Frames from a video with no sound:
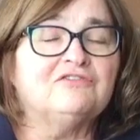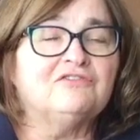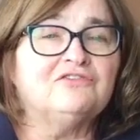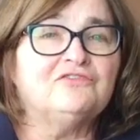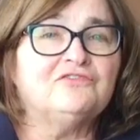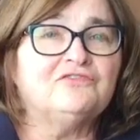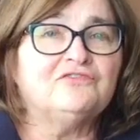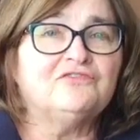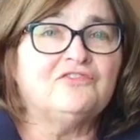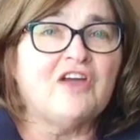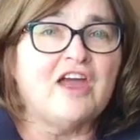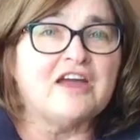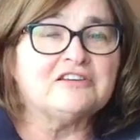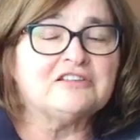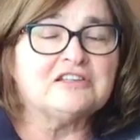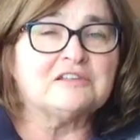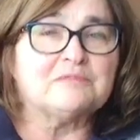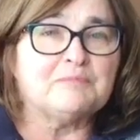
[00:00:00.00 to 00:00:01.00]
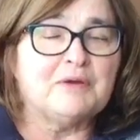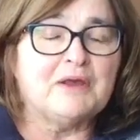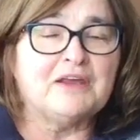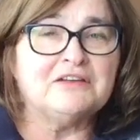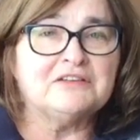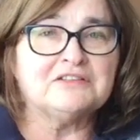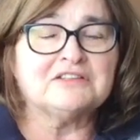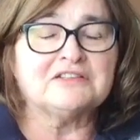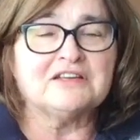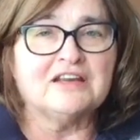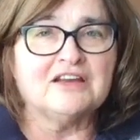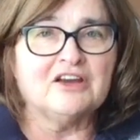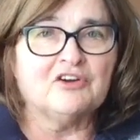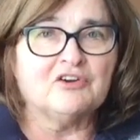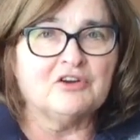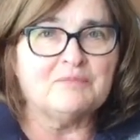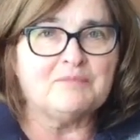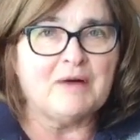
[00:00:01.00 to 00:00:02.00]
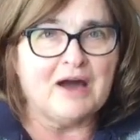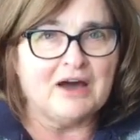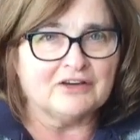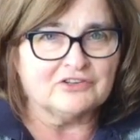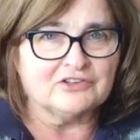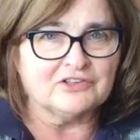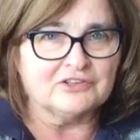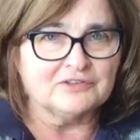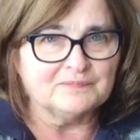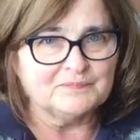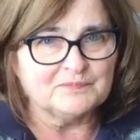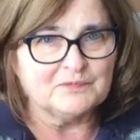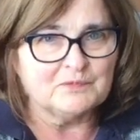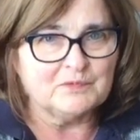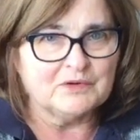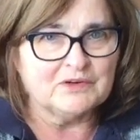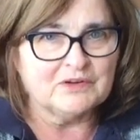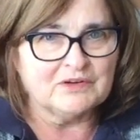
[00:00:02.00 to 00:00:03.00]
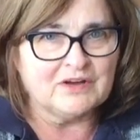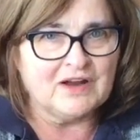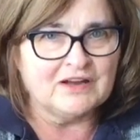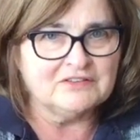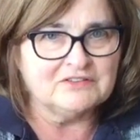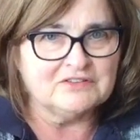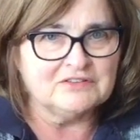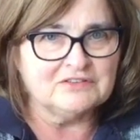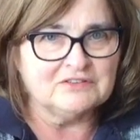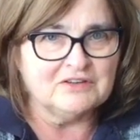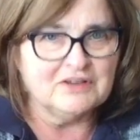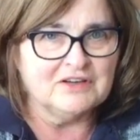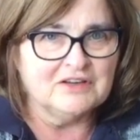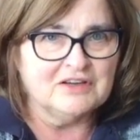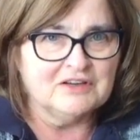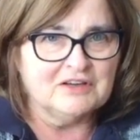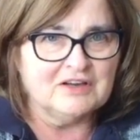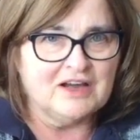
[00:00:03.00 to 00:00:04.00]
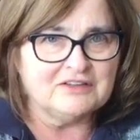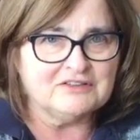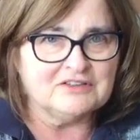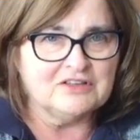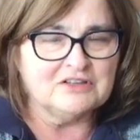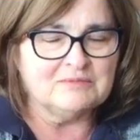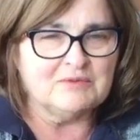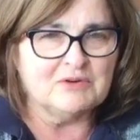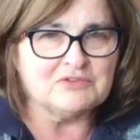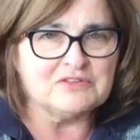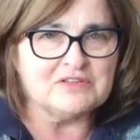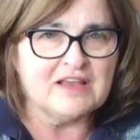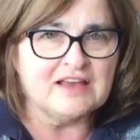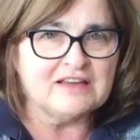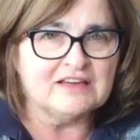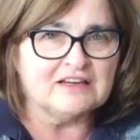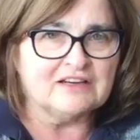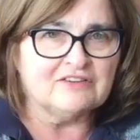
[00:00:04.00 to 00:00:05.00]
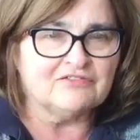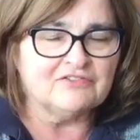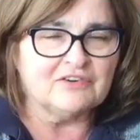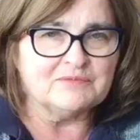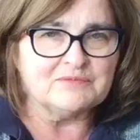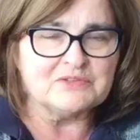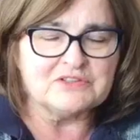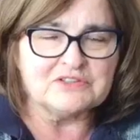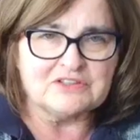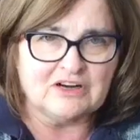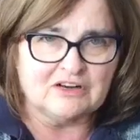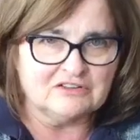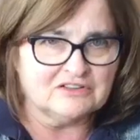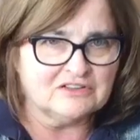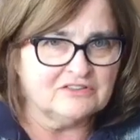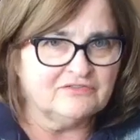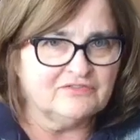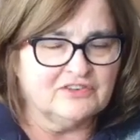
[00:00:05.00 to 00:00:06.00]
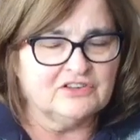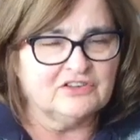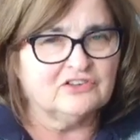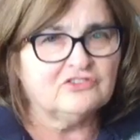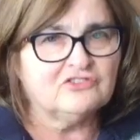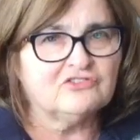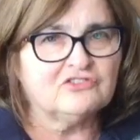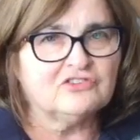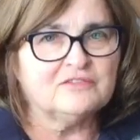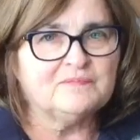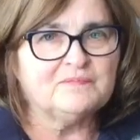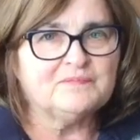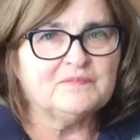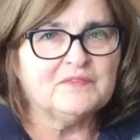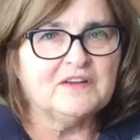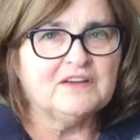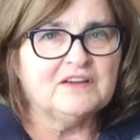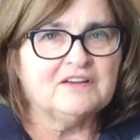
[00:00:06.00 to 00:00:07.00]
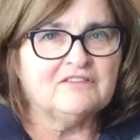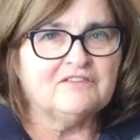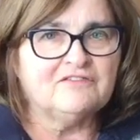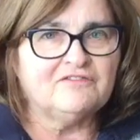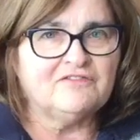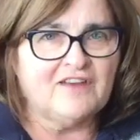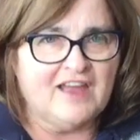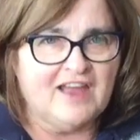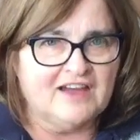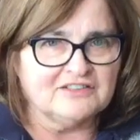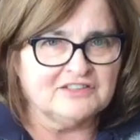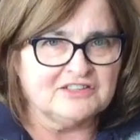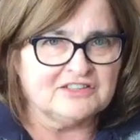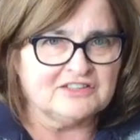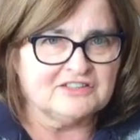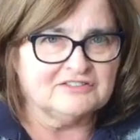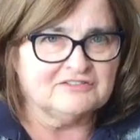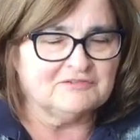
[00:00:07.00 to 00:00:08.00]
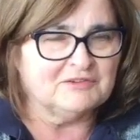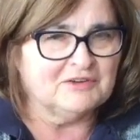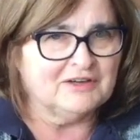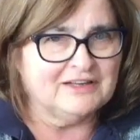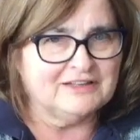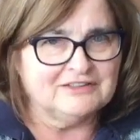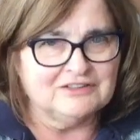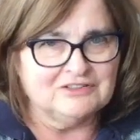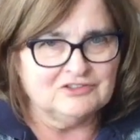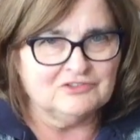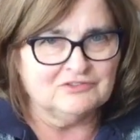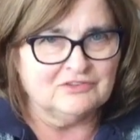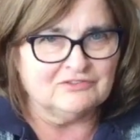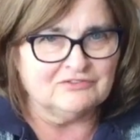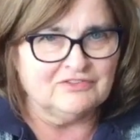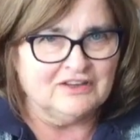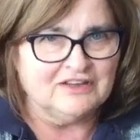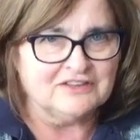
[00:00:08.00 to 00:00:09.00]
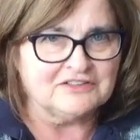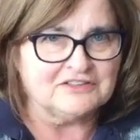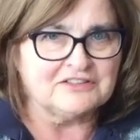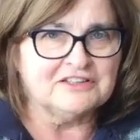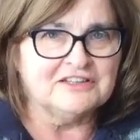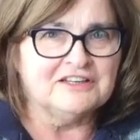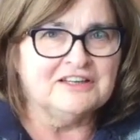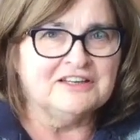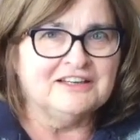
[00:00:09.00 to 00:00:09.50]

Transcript: Fast Paced Harry Potter, where I did a mosaic from start to finish, fast. Well, I didn't do it fast.